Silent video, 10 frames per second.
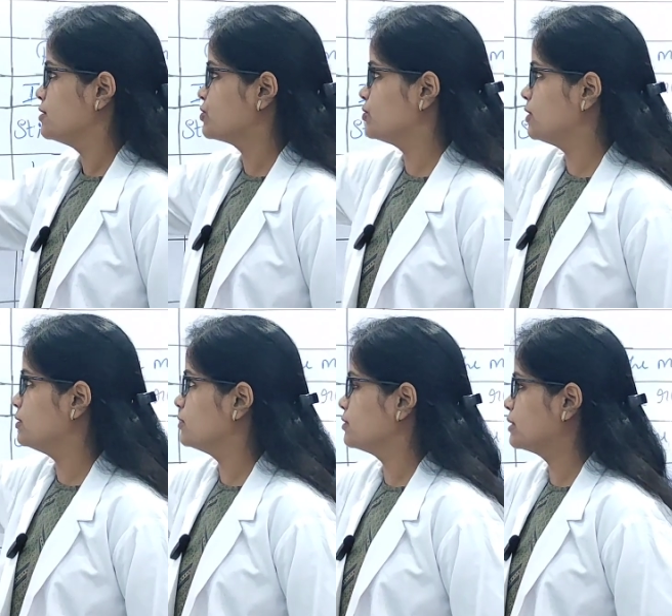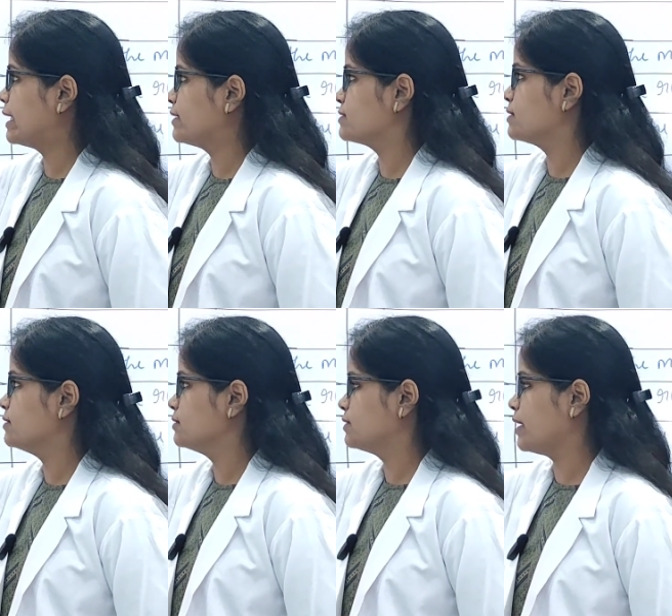So the glands
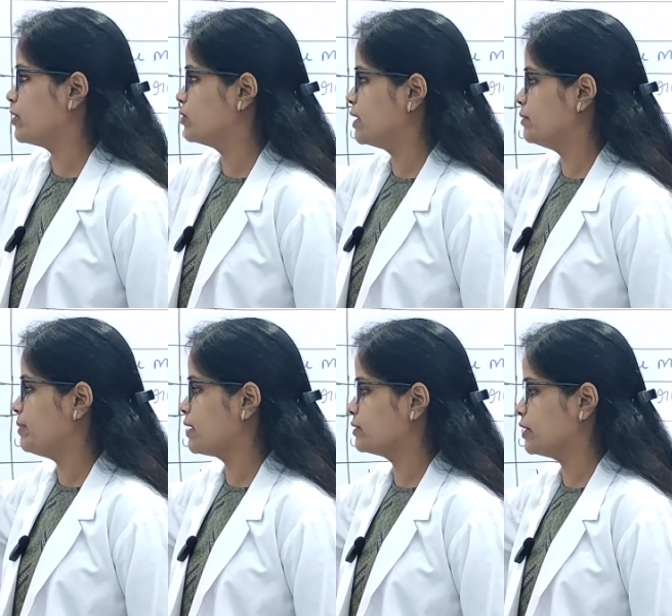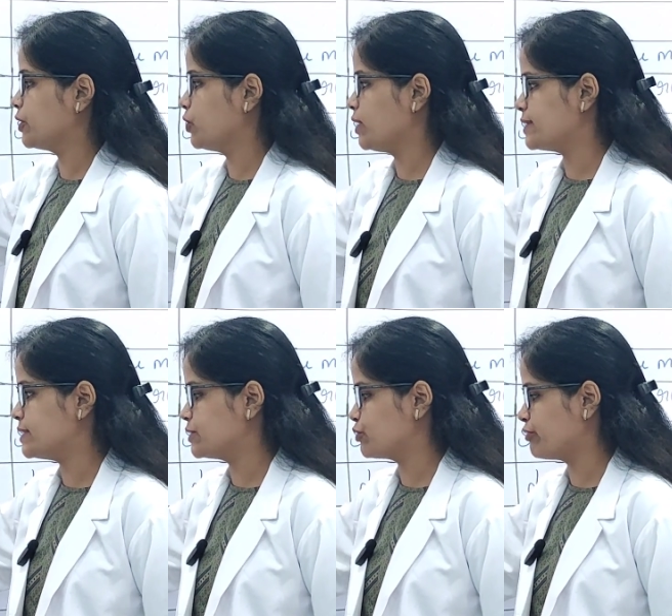are thyroid gland, parathyroid,
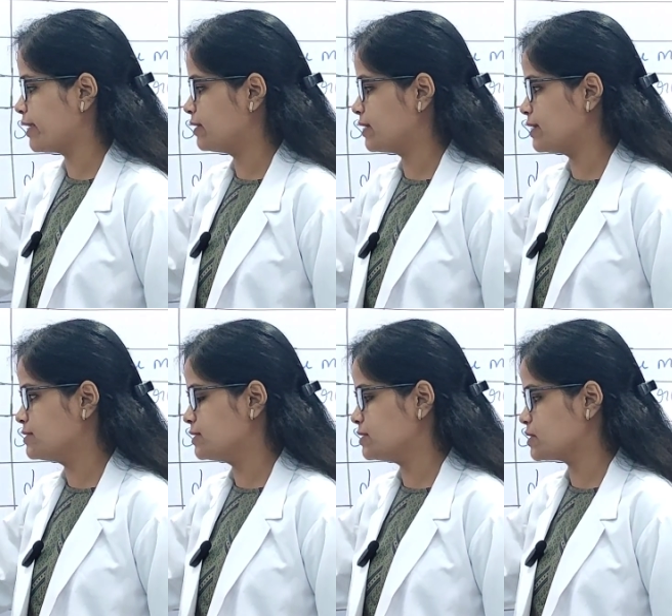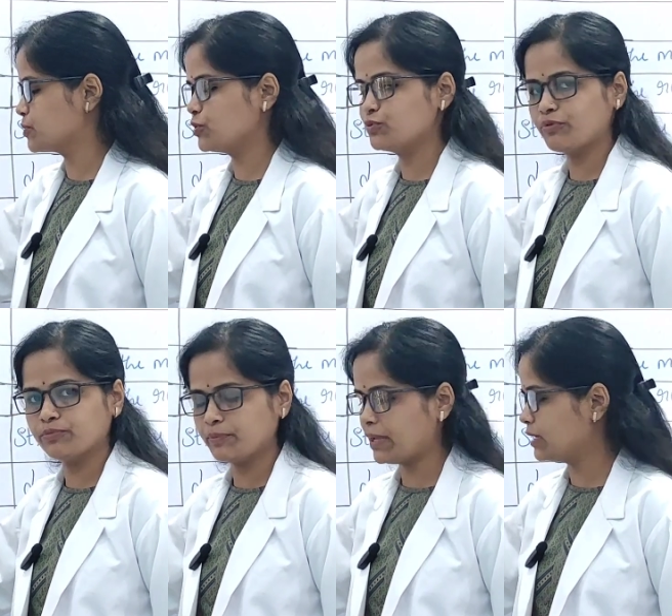isolates of Langerhans. These are produced
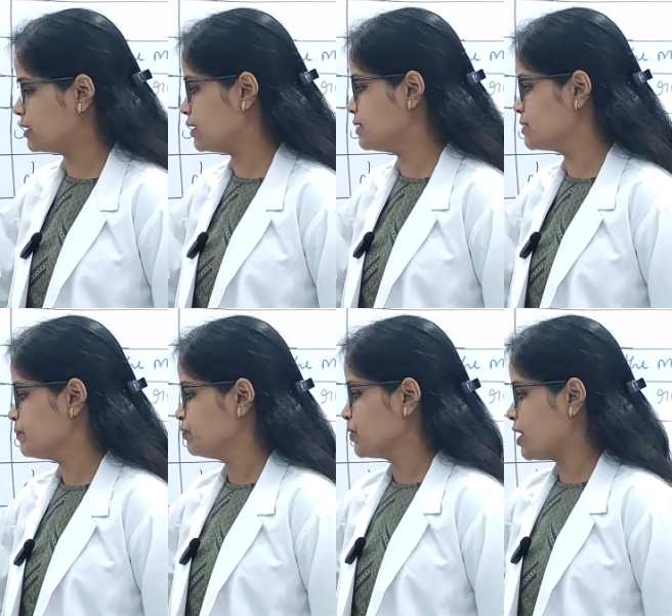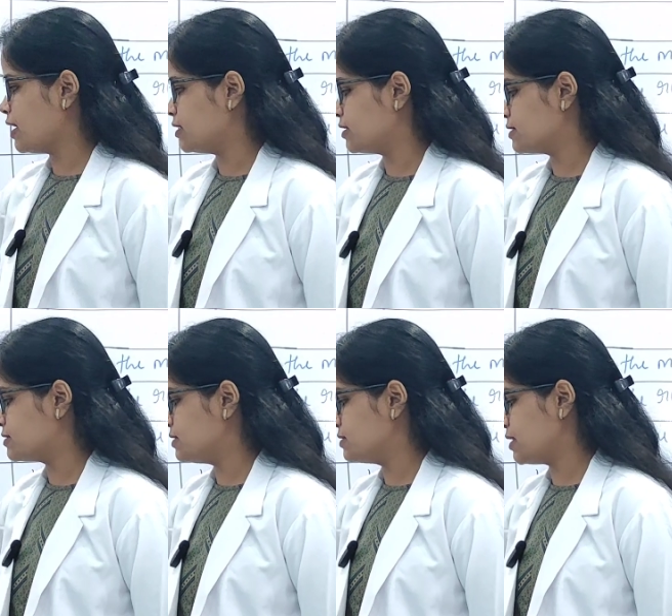from the pancreas and
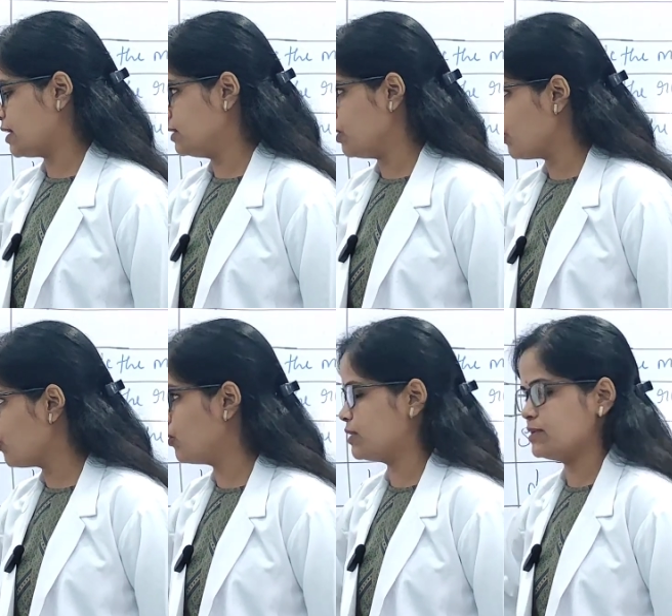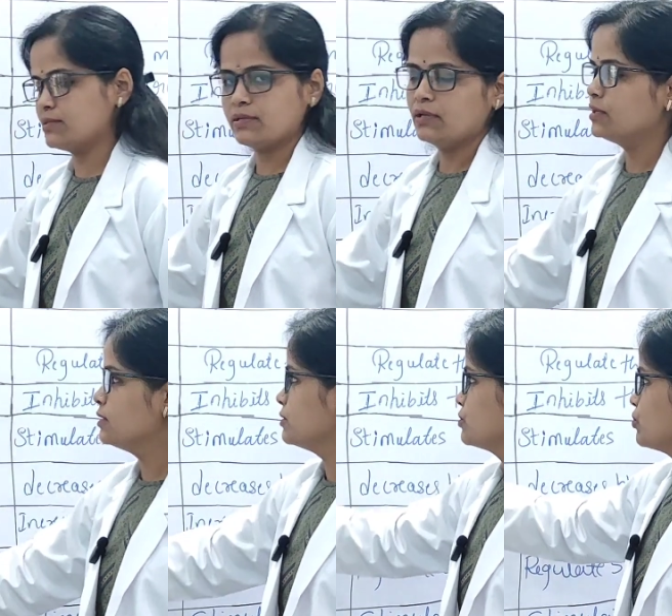testes and ovaries.
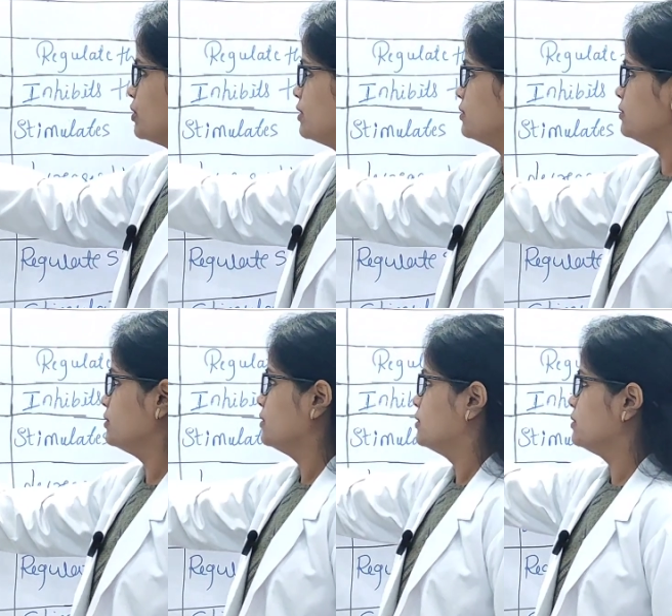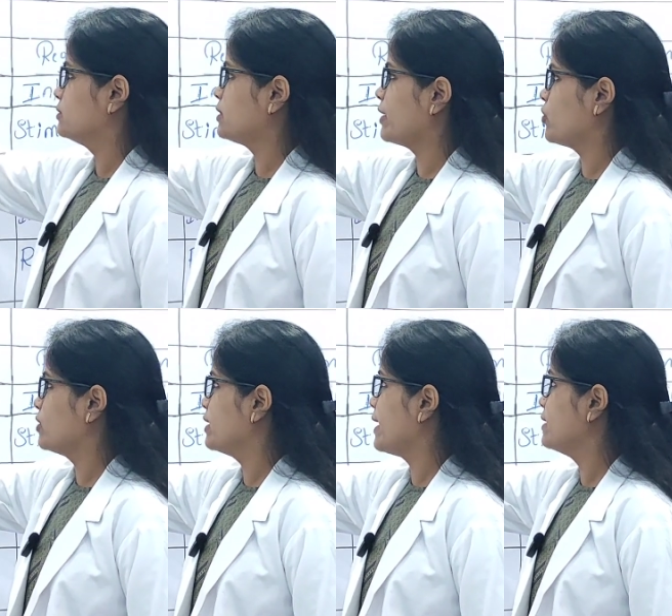So here the
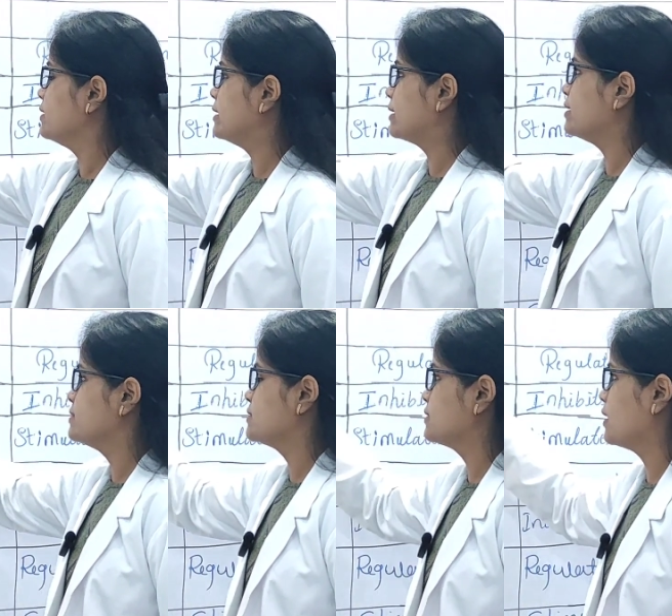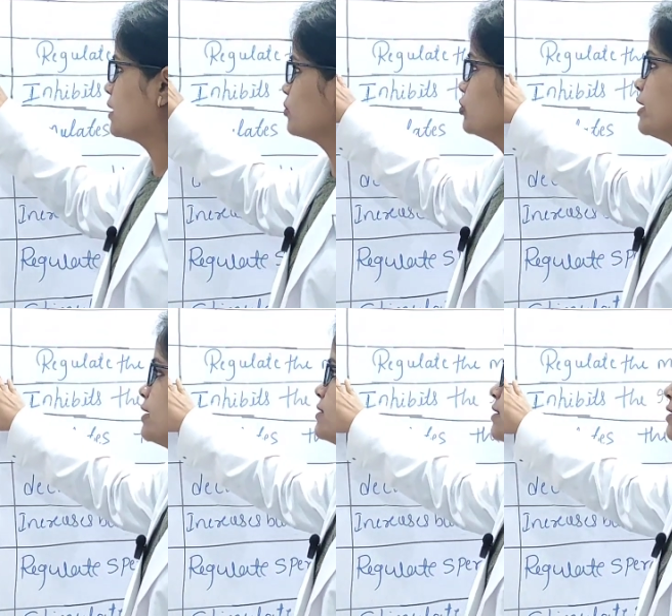thyroid gland, it releases the hormone
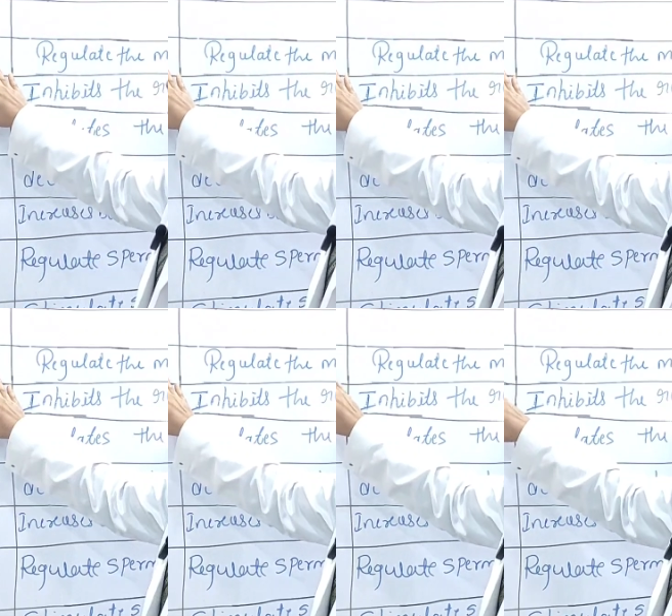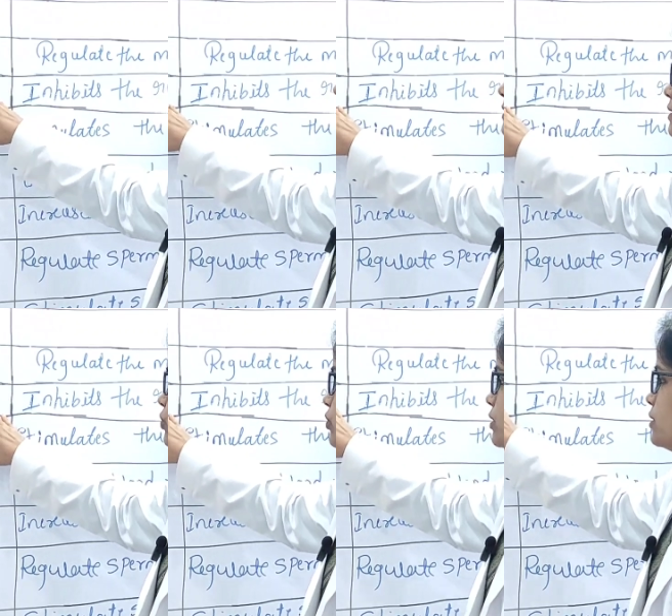that is a thyroxine and a
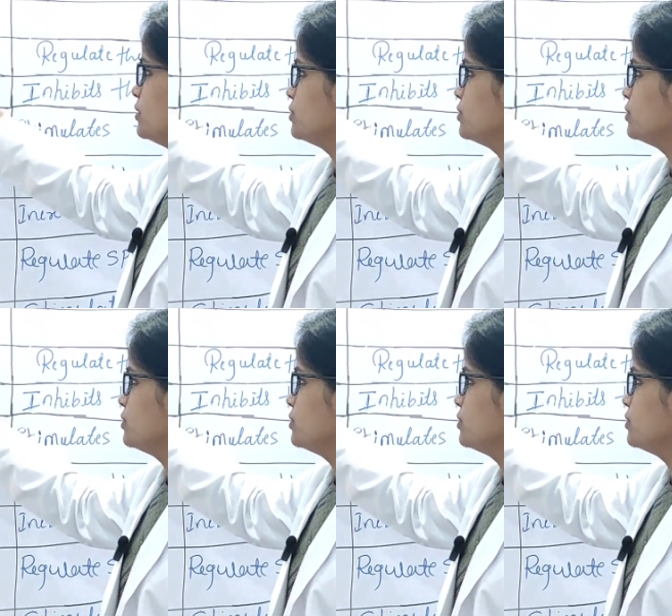calcitonin.